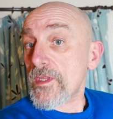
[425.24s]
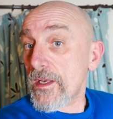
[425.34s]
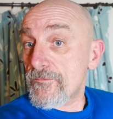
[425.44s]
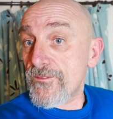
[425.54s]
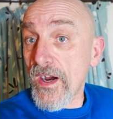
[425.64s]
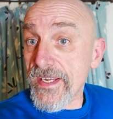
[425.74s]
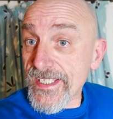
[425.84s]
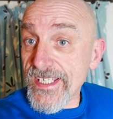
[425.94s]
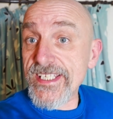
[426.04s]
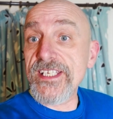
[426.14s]
And
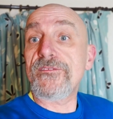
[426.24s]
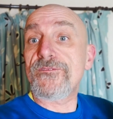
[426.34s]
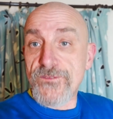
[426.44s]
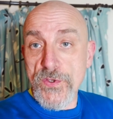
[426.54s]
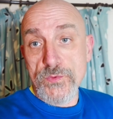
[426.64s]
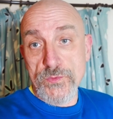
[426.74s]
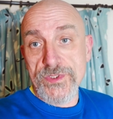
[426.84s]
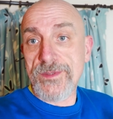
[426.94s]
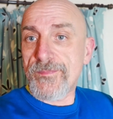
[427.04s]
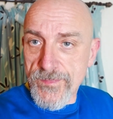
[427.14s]
finally,
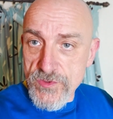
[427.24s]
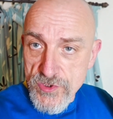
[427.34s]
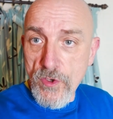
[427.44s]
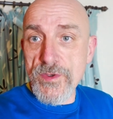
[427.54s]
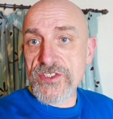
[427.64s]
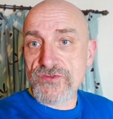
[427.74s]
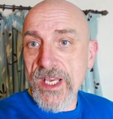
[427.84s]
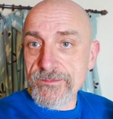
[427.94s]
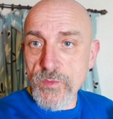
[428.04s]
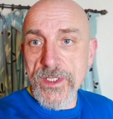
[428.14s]
food. Tourist
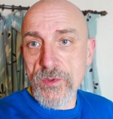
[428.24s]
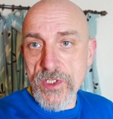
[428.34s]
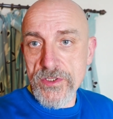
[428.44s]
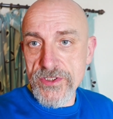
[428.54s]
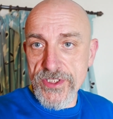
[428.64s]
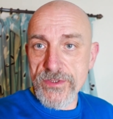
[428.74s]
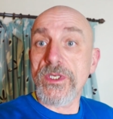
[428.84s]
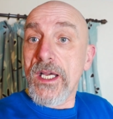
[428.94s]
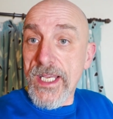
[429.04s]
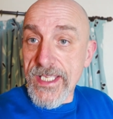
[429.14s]
traps will cost you.
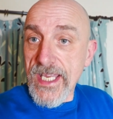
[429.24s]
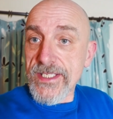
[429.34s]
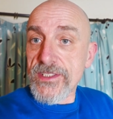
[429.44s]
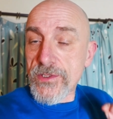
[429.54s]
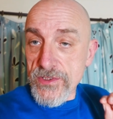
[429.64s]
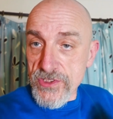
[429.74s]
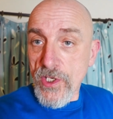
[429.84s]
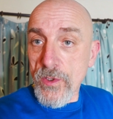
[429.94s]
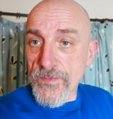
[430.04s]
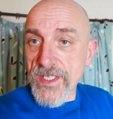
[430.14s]
Again, you can
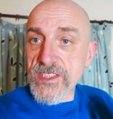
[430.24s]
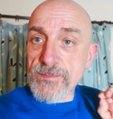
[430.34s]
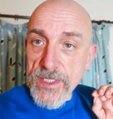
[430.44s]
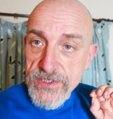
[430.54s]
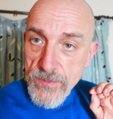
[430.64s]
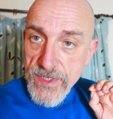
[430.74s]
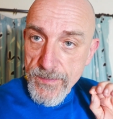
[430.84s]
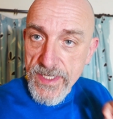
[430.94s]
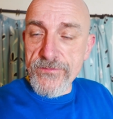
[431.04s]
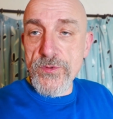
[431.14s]
solve this by doing a
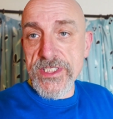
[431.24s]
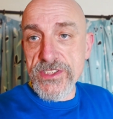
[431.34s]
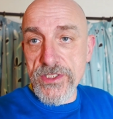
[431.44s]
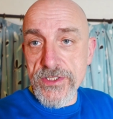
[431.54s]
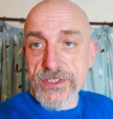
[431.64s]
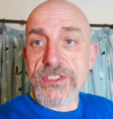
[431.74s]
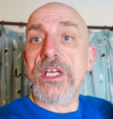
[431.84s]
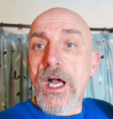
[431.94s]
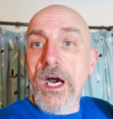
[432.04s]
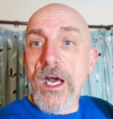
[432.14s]
bit of research.
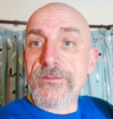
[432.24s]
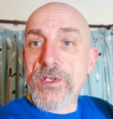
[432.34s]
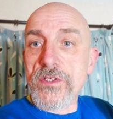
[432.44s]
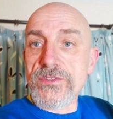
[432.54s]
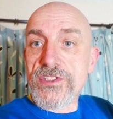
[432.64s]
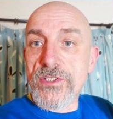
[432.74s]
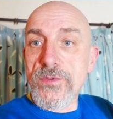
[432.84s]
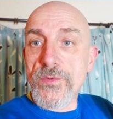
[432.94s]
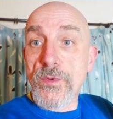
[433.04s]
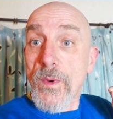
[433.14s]
I've gone
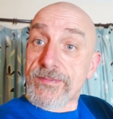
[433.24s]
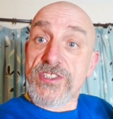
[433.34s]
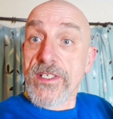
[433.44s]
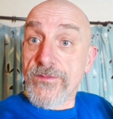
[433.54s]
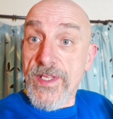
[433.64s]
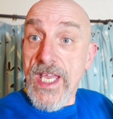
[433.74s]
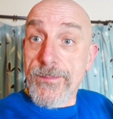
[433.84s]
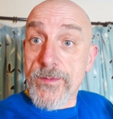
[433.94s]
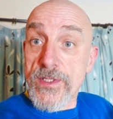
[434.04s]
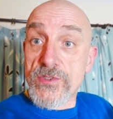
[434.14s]
to the website for the
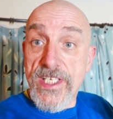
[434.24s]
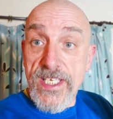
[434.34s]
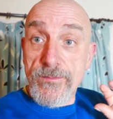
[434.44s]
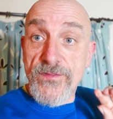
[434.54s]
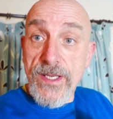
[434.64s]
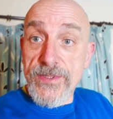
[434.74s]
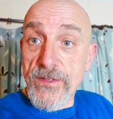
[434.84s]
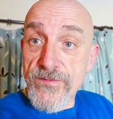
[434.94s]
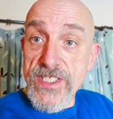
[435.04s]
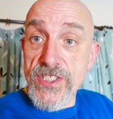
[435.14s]
ABBA Museum, found
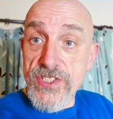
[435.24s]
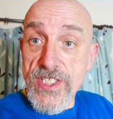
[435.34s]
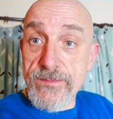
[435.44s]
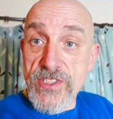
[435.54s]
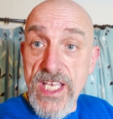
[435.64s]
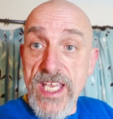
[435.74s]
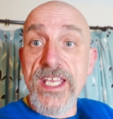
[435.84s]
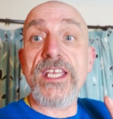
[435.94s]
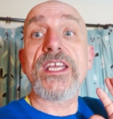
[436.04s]
out fish and chips there